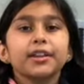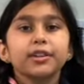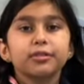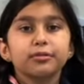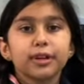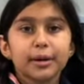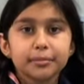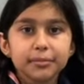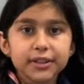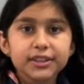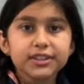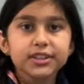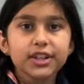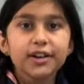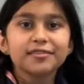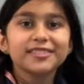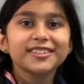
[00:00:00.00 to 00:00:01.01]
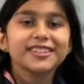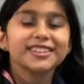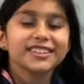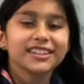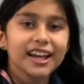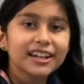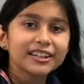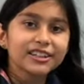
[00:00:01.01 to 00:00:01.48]
The remnants of the
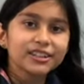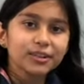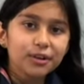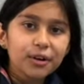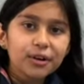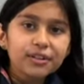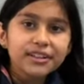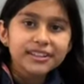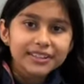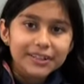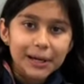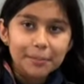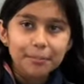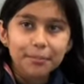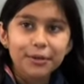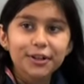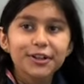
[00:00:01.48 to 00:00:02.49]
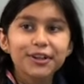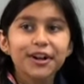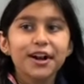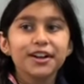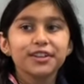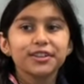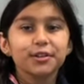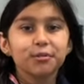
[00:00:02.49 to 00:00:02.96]
Second Holy Temple
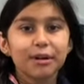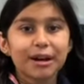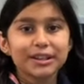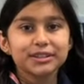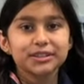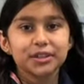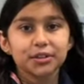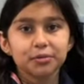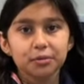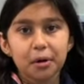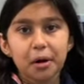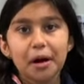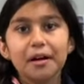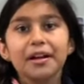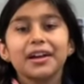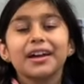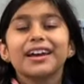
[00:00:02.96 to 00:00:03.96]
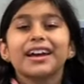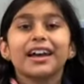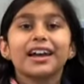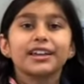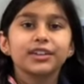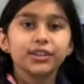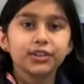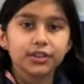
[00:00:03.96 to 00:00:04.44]
are the Western Wall,
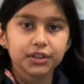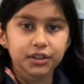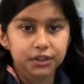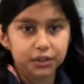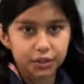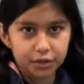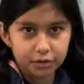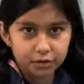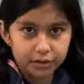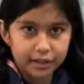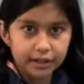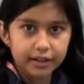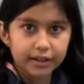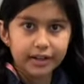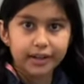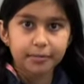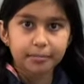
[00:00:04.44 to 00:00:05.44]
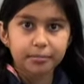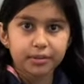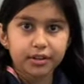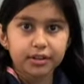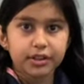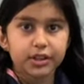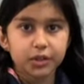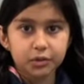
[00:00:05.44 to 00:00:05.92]
and you can go there and
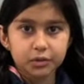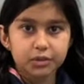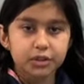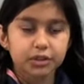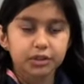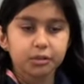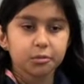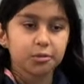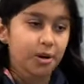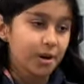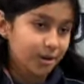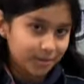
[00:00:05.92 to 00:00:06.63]
put notes in the wall.